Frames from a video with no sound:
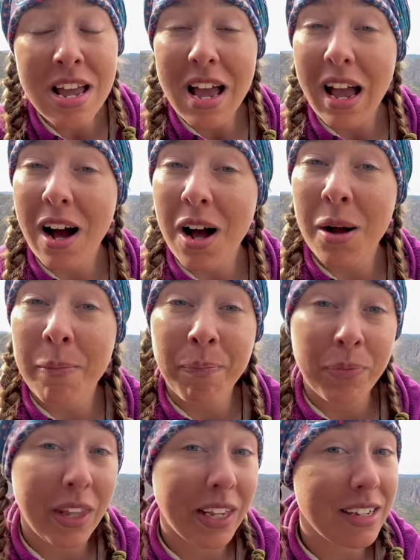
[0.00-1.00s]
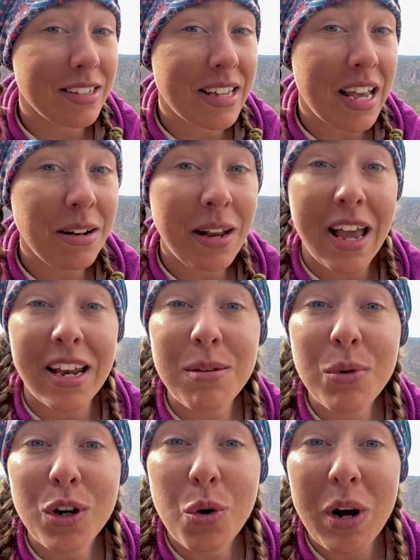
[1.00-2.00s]
Like I said, any
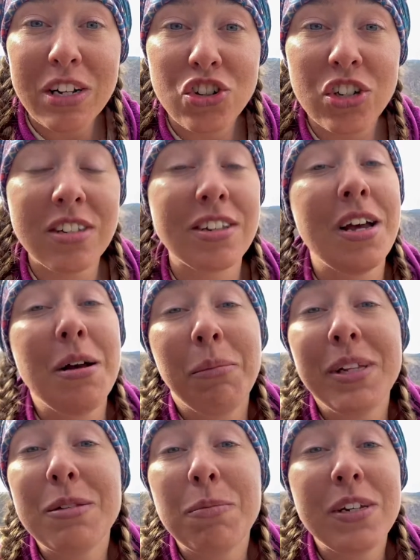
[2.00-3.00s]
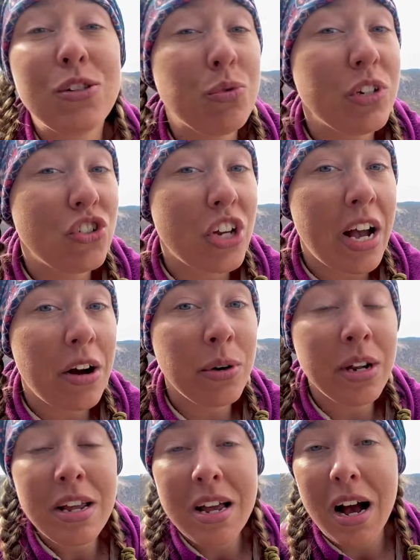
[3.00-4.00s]
more questions, please reach out.
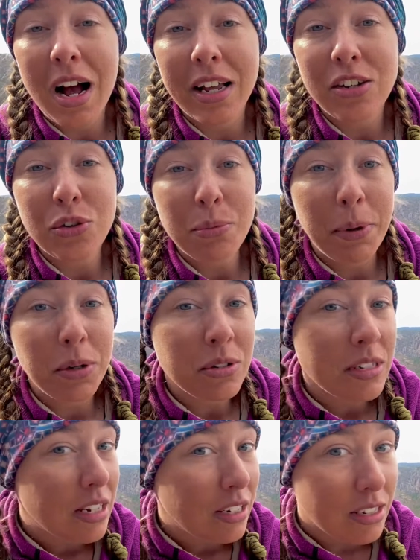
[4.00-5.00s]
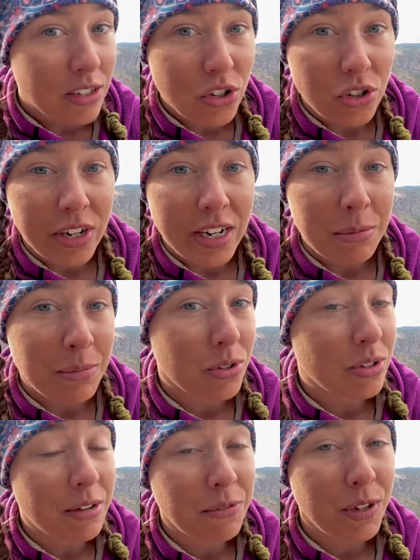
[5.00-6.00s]
I do post on Instagram, so
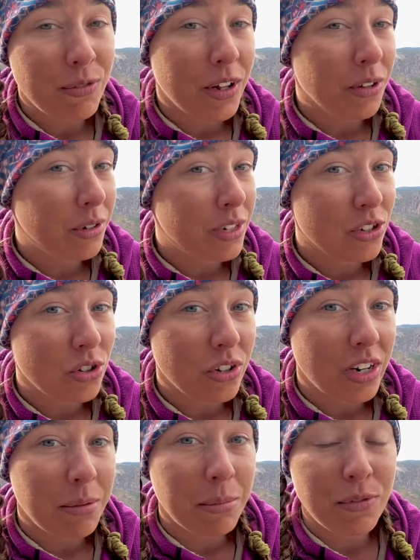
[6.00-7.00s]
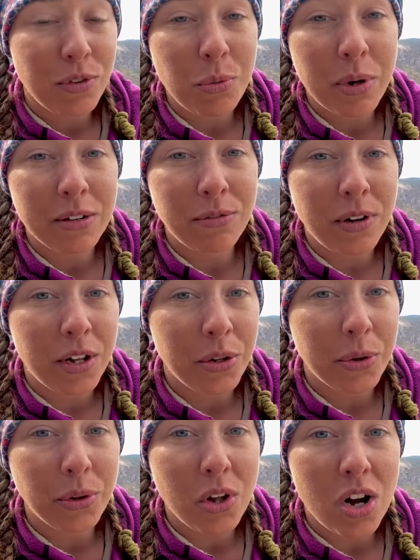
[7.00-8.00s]
definitely follow on Instagram if you want to
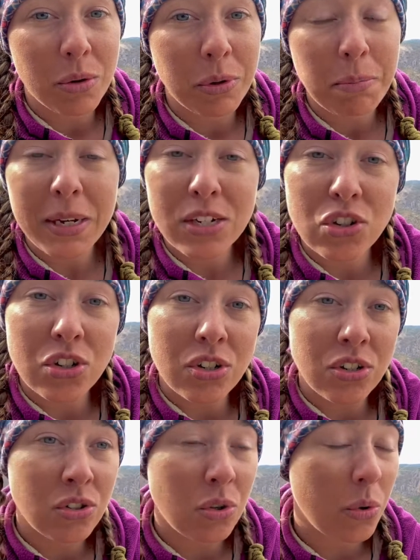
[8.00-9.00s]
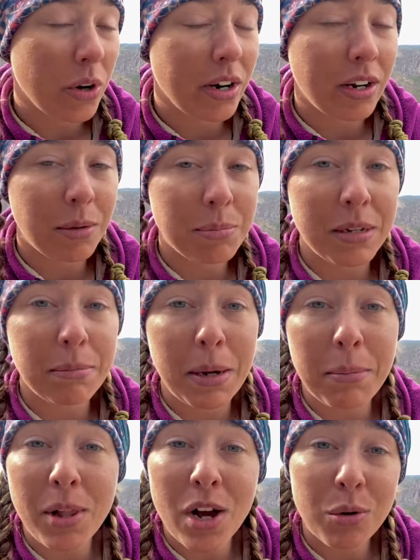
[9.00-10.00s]
follow along with pictures, or I update my
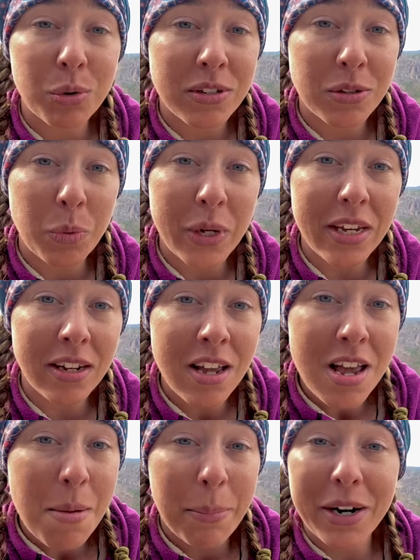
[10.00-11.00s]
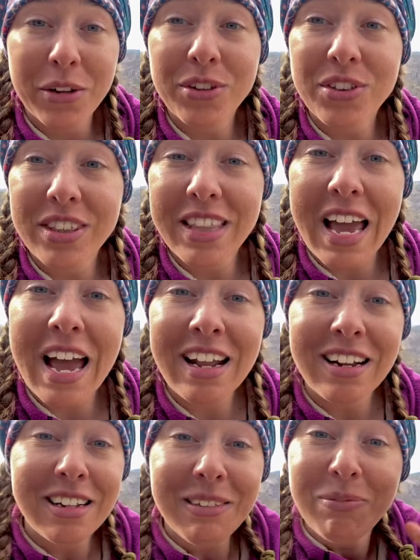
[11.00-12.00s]
blog once a week. But other than
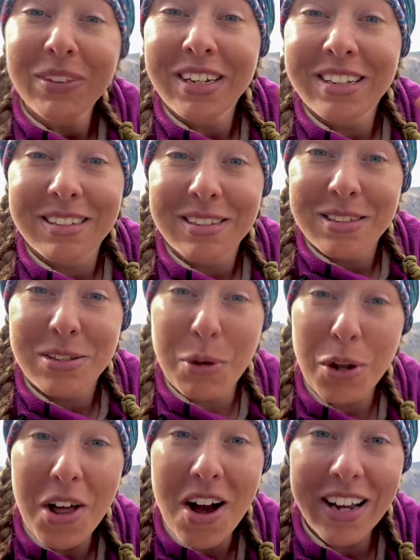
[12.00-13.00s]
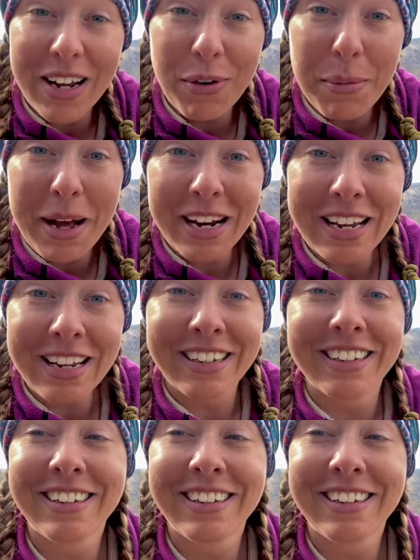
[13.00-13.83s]
that, so long, everybody.